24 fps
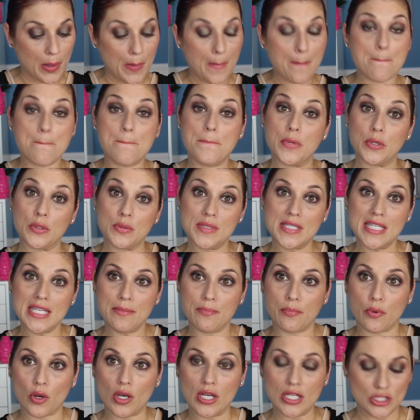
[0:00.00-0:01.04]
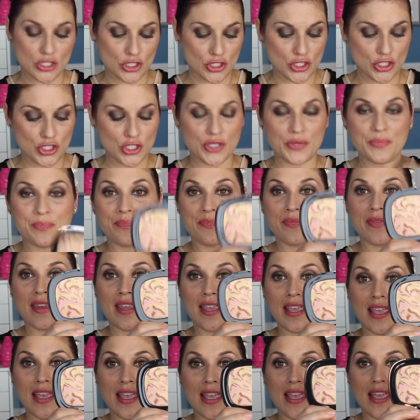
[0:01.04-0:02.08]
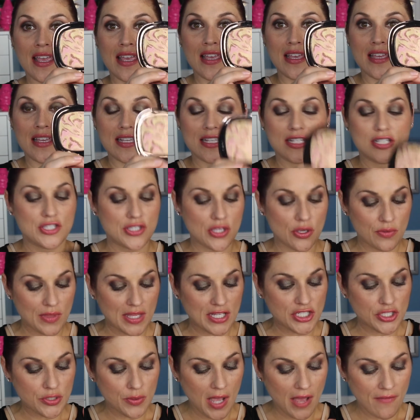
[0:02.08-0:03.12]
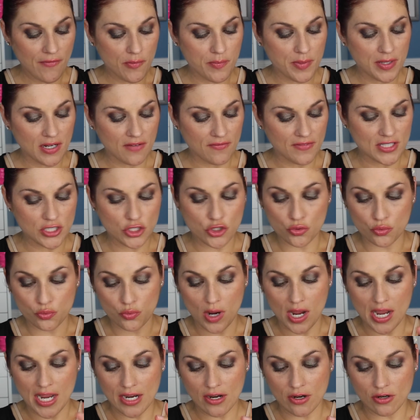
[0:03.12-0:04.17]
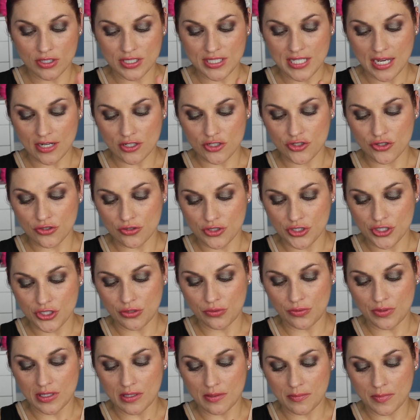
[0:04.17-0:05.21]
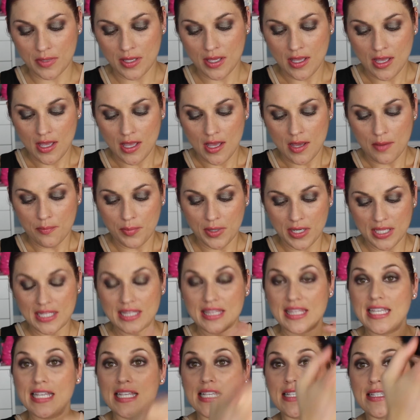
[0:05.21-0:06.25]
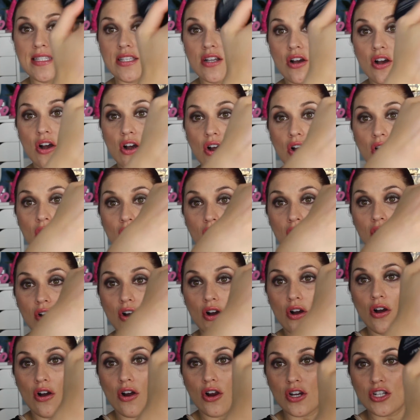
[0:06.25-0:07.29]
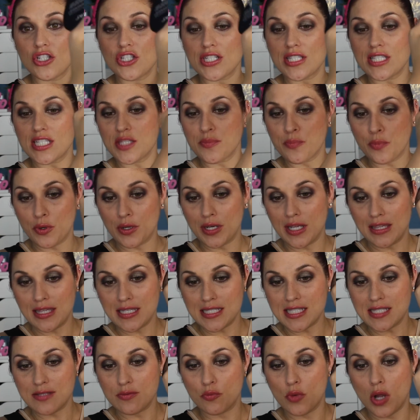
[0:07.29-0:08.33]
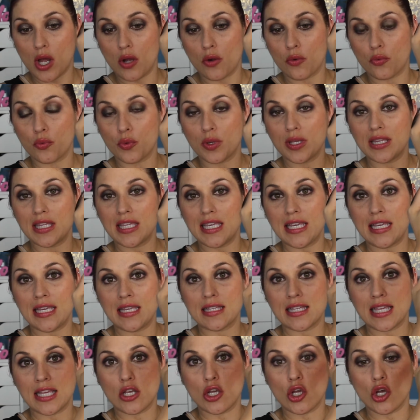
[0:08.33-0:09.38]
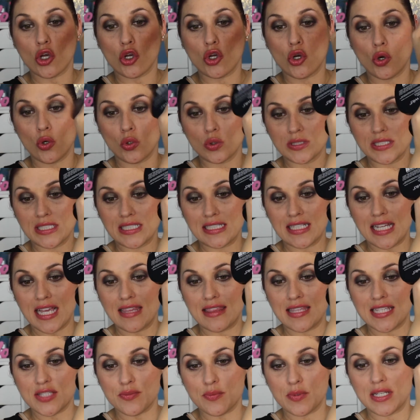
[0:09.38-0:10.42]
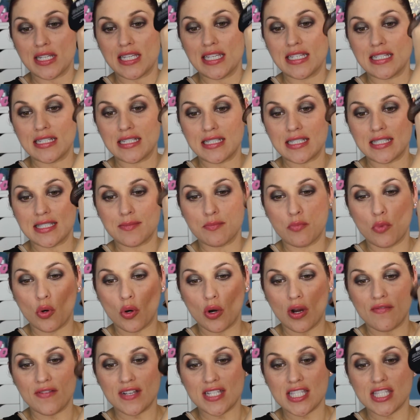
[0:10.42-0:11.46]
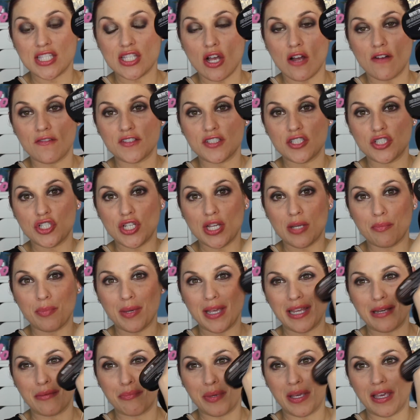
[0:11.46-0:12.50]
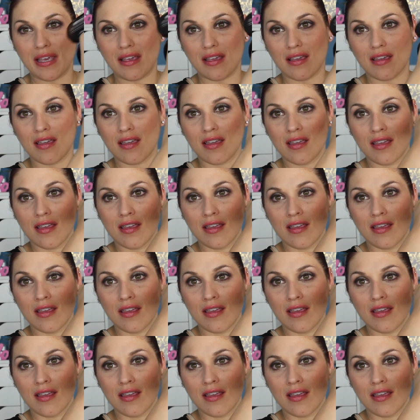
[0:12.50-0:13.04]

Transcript: Boozy Brunch. So they do have a bit of a drier texture to them, but these are just as pretty. This is a really like golden, and this one is more of a soft champagne pink.